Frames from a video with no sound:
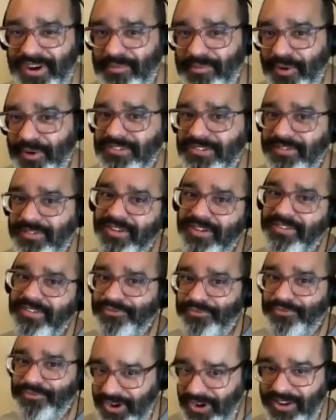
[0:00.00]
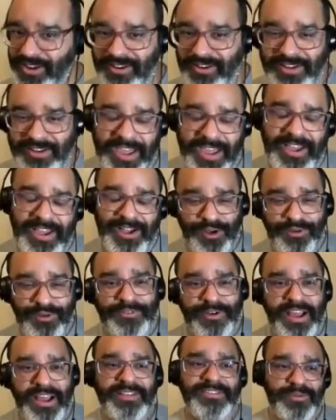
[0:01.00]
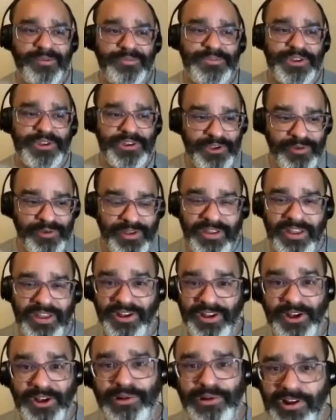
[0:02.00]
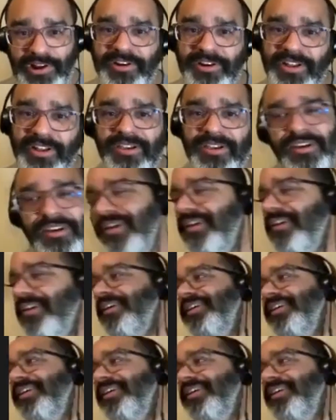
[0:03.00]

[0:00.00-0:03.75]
Most of it is free. Okay, go find something new and go learn it.